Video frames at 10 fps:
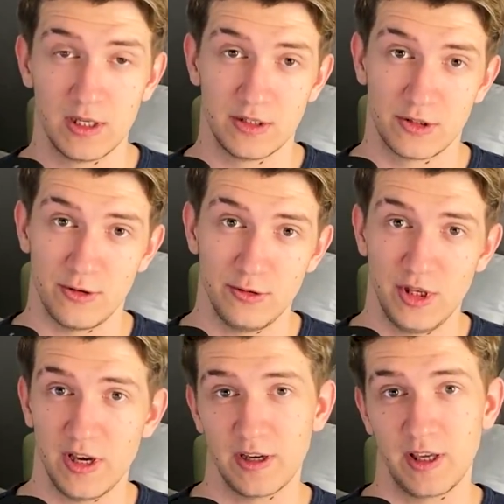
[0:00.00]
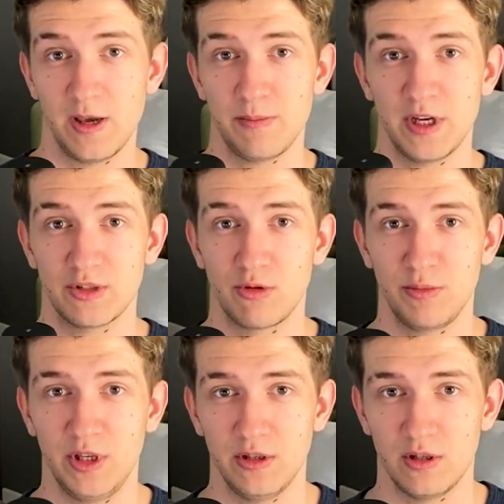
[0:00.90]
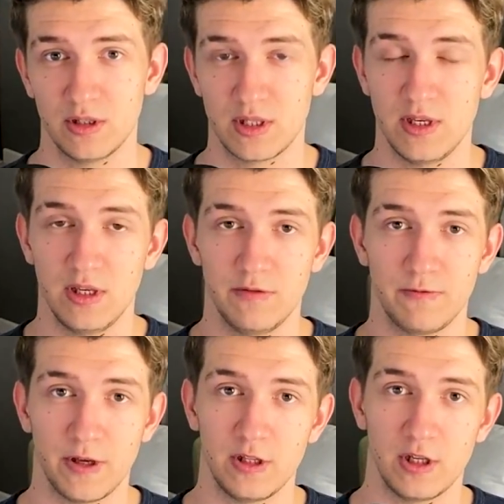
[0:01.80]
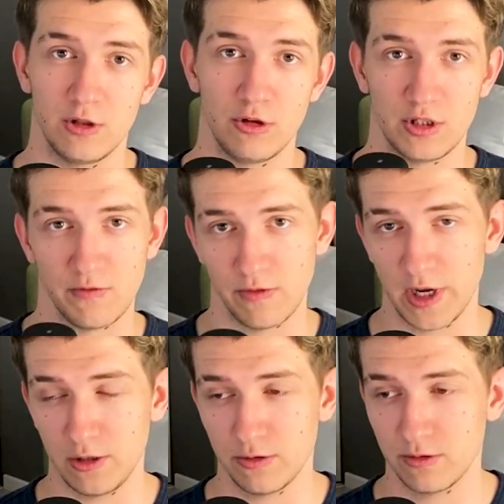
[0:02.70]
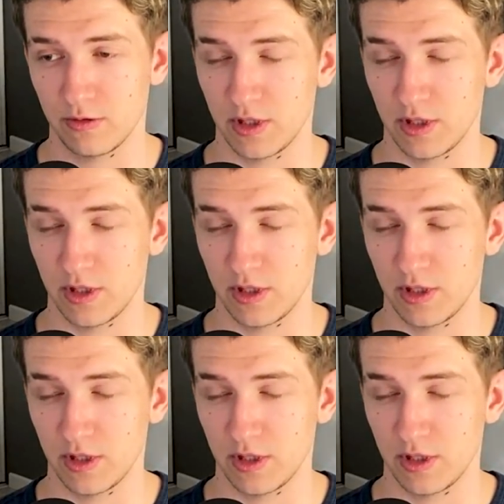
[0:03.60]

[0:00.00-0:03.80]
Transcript: So yeah, Game Pass for me honestly fell a lot in value,